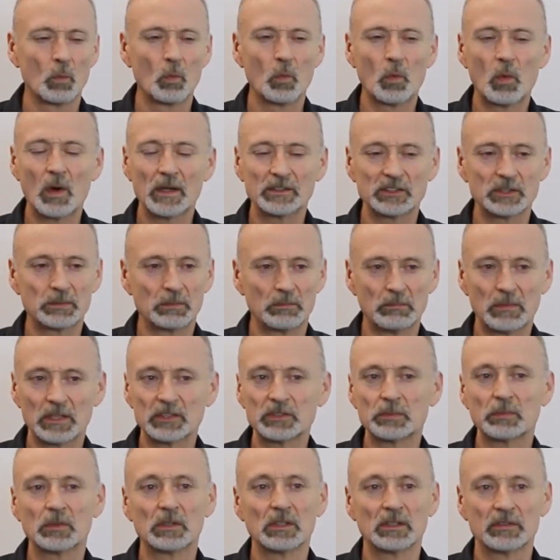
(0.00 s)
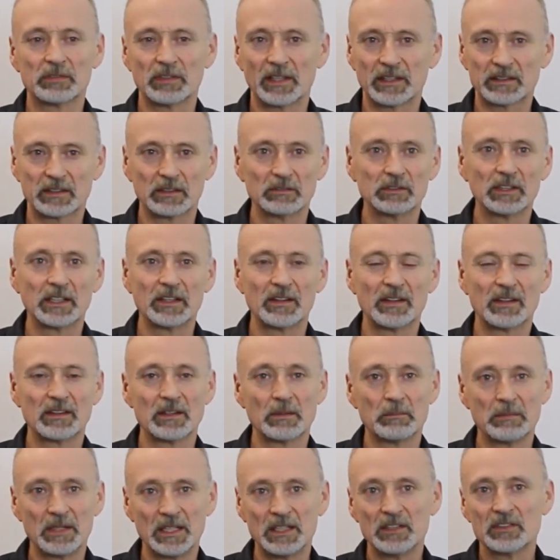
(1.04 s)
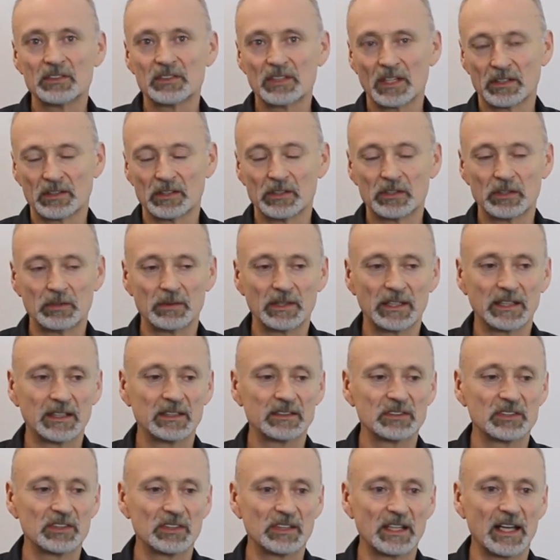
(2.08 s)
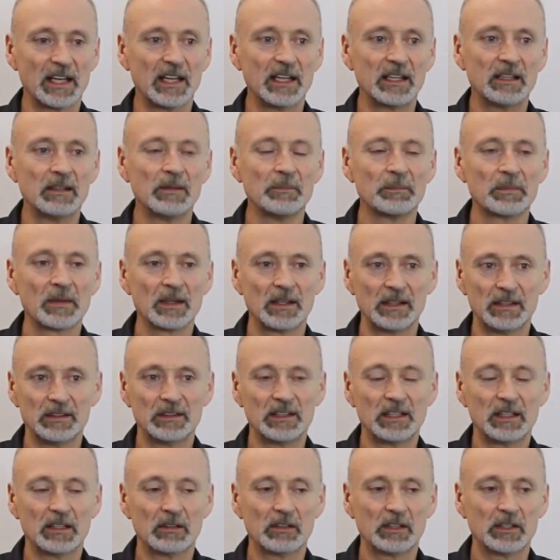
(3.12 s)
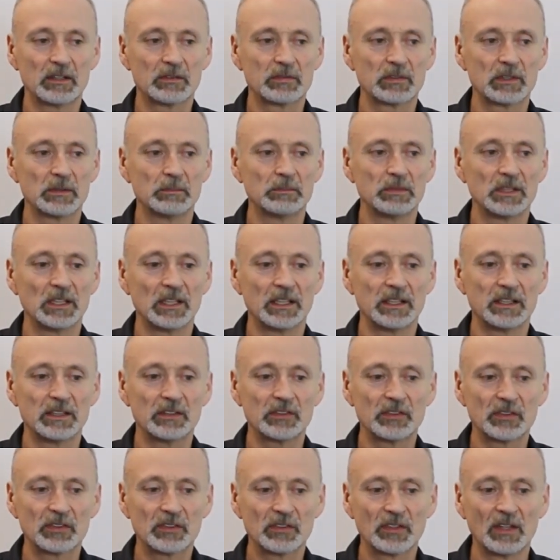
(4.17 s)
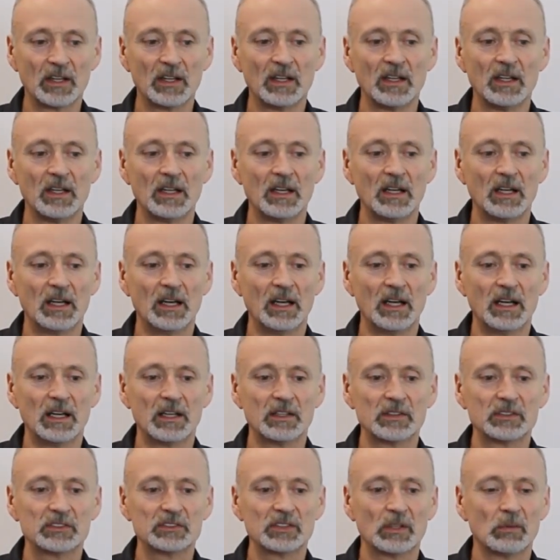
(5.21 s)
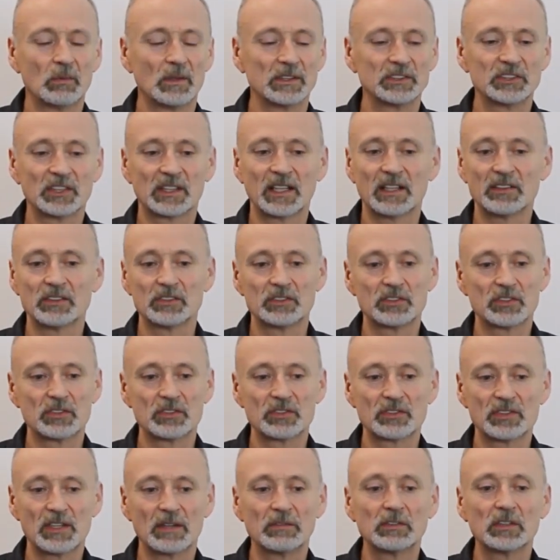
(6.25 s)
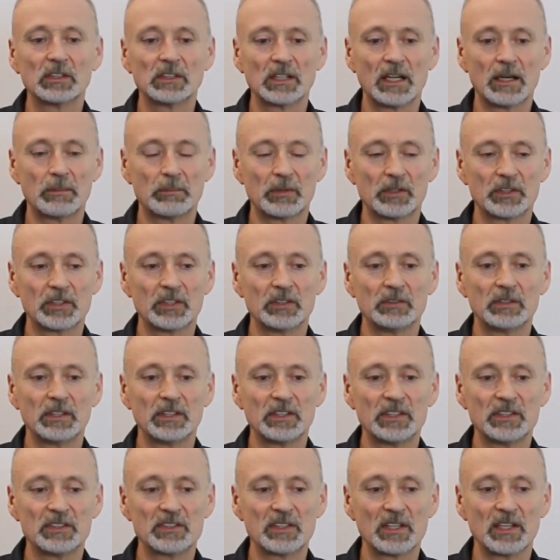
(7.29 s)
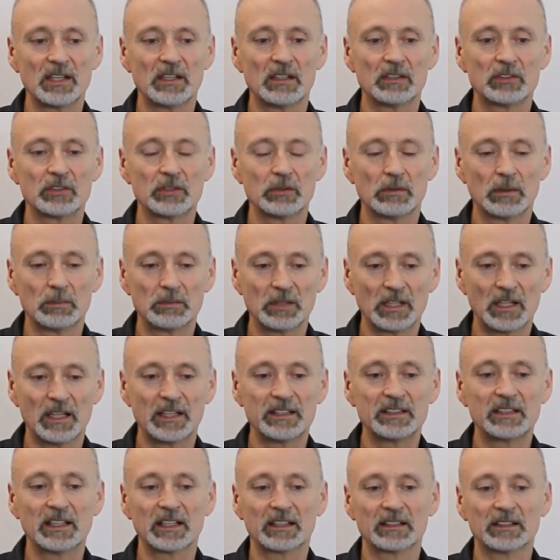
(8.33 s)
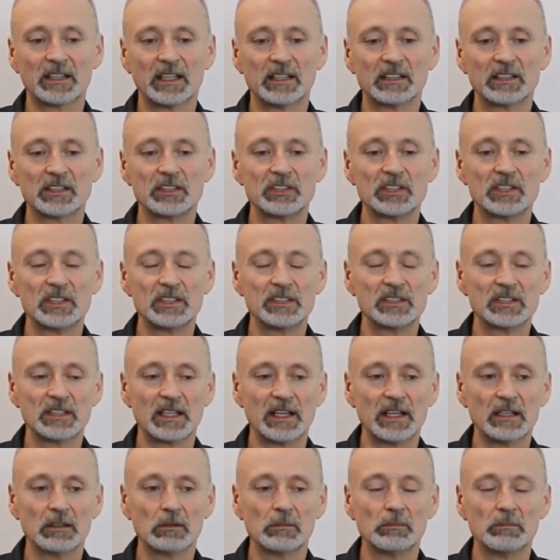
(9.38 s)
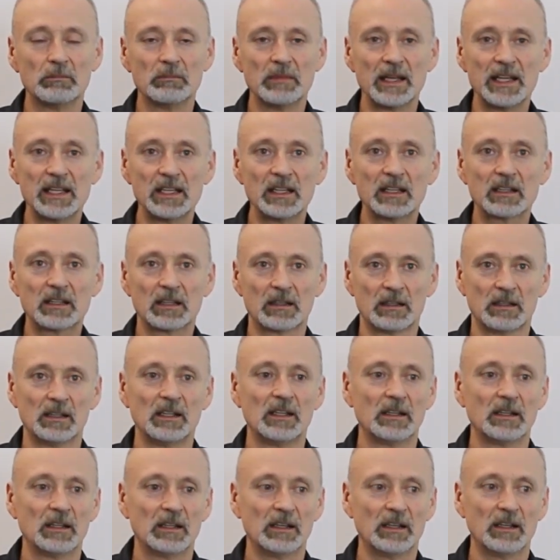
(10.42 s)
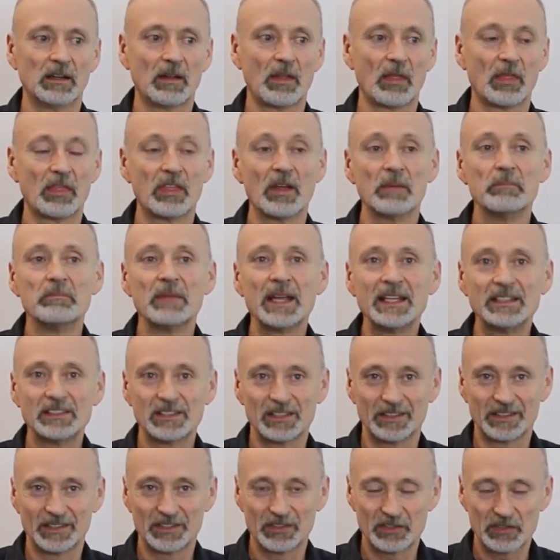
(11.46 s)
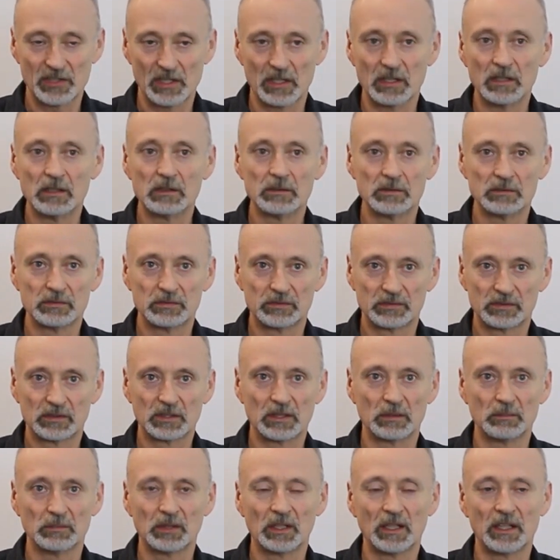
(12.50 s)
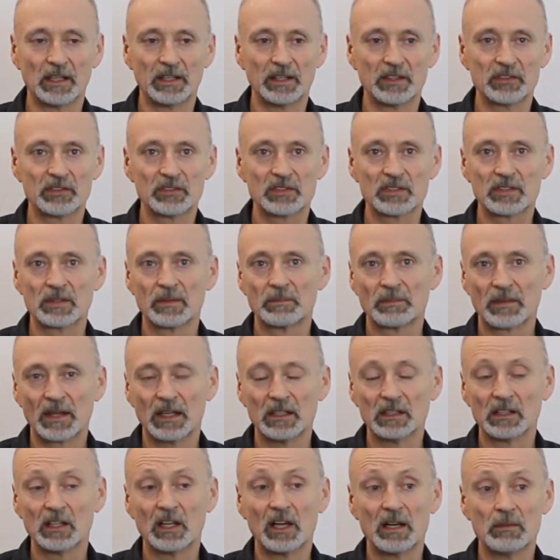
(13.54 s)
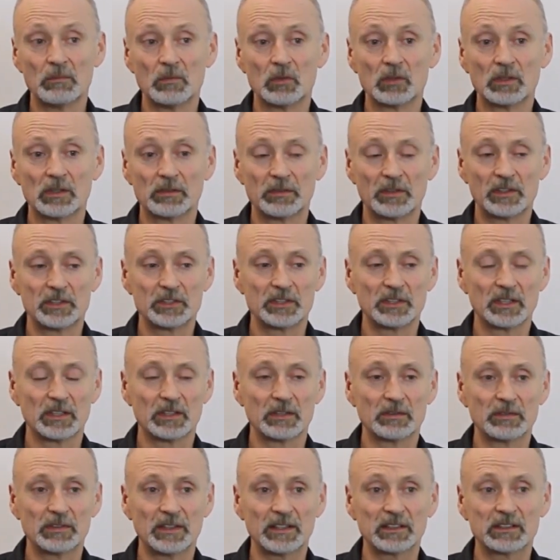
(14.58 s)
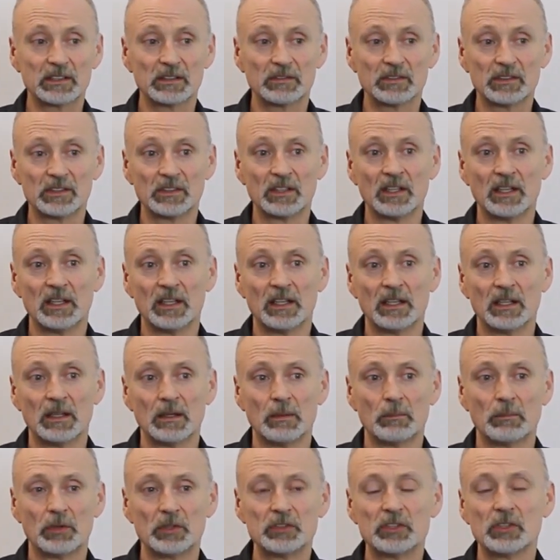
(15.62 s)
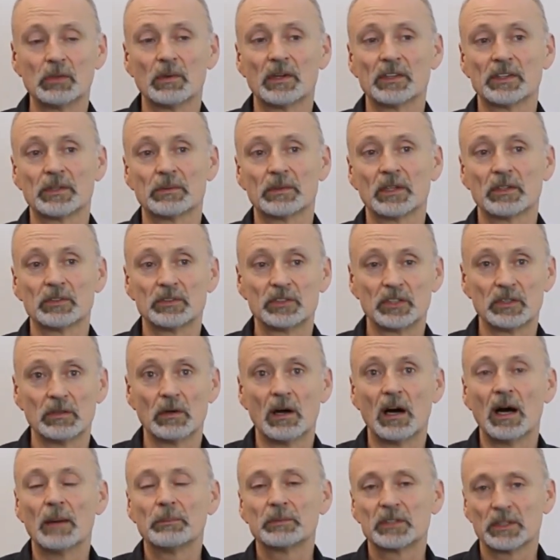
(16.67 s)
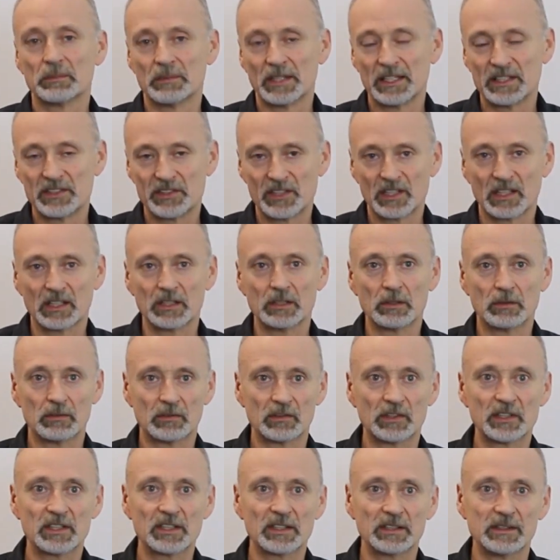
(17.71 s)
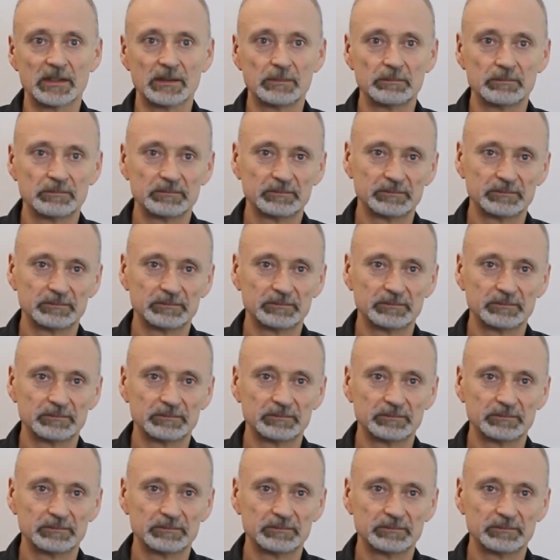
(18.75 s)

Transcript: much, much more effectively than the means that they're doing it today in the area of compliance. Uh, so once again, there's just several opportunities there to apply technology to help make uh, the maintenance of compliance a lot more efficient and effective and put you on the road to optimizing it over time.